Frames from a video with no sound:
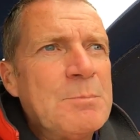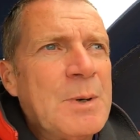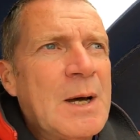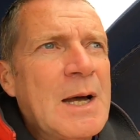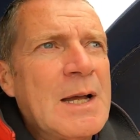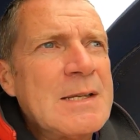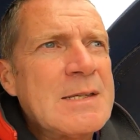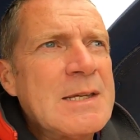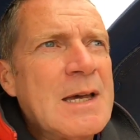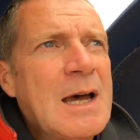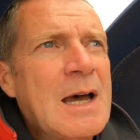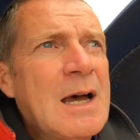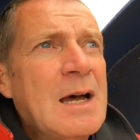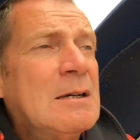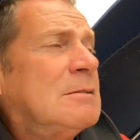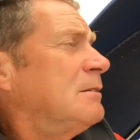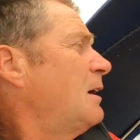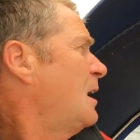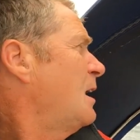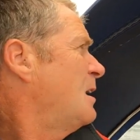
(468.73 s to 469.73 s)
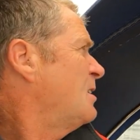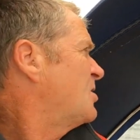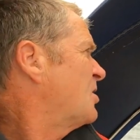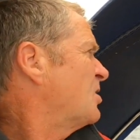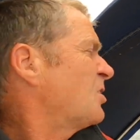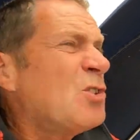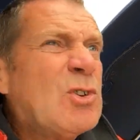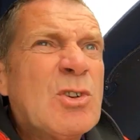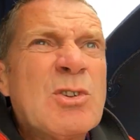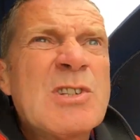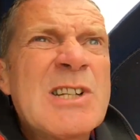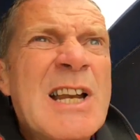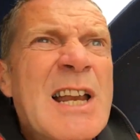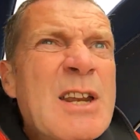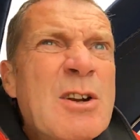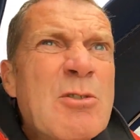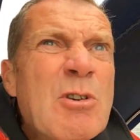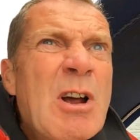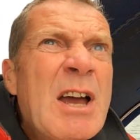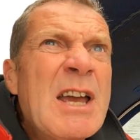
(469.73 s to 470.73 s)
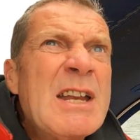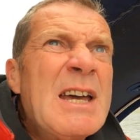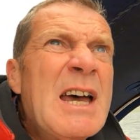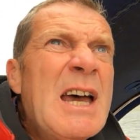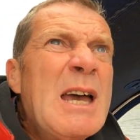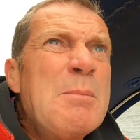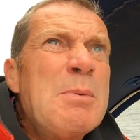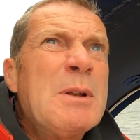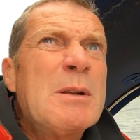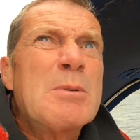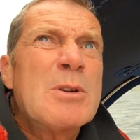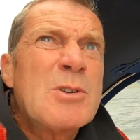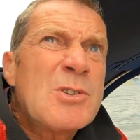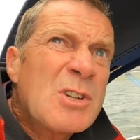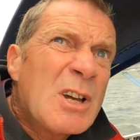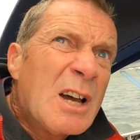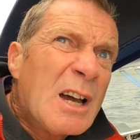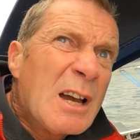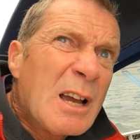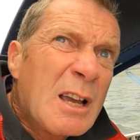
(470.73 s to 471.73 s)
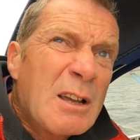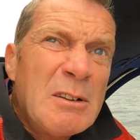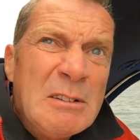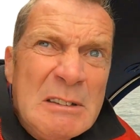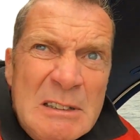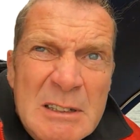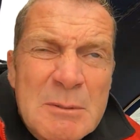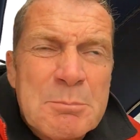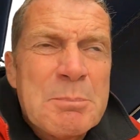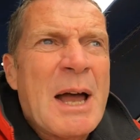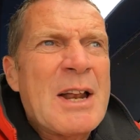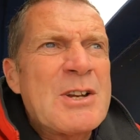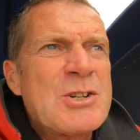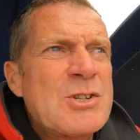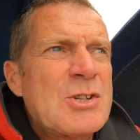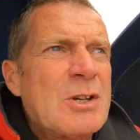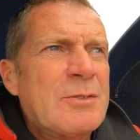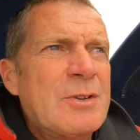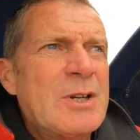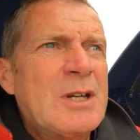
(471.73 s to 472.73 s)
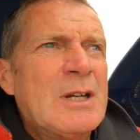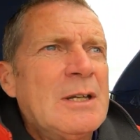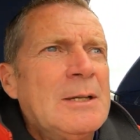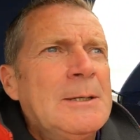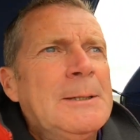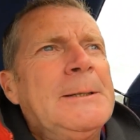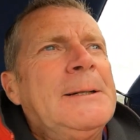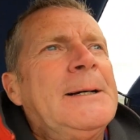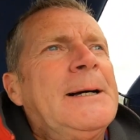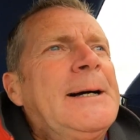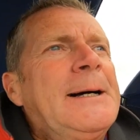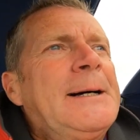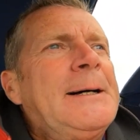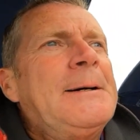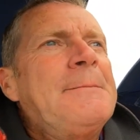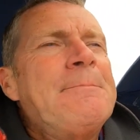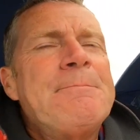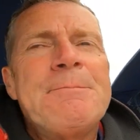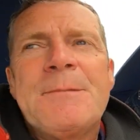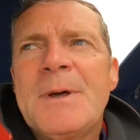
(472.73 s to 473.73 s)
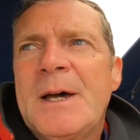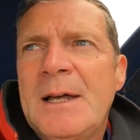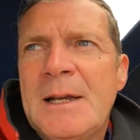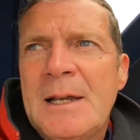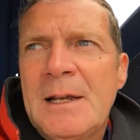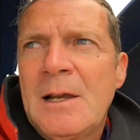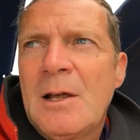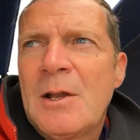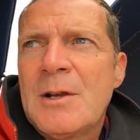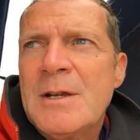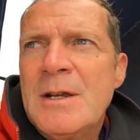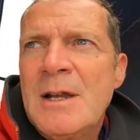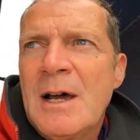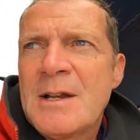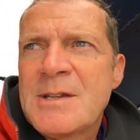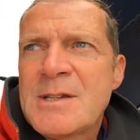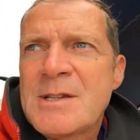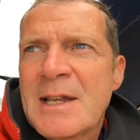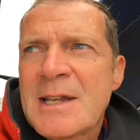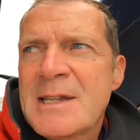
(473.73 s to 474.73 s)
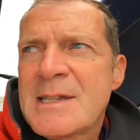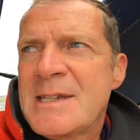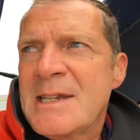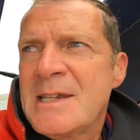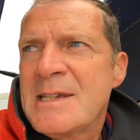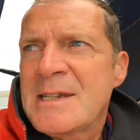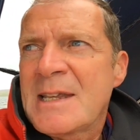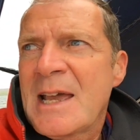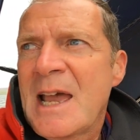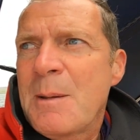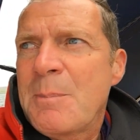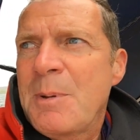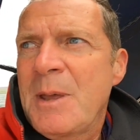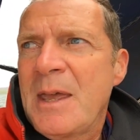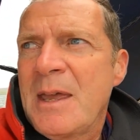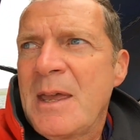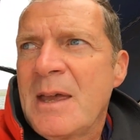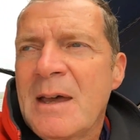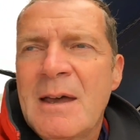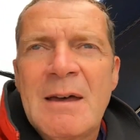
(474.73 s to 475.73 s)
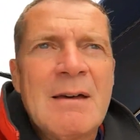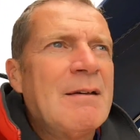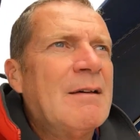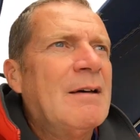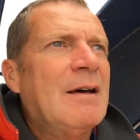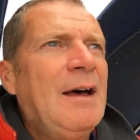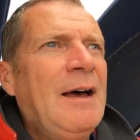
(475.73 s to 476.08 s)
But it's a sort of slightly grey day, a bit of blue sky, patches of it, and a lot nicer seascape here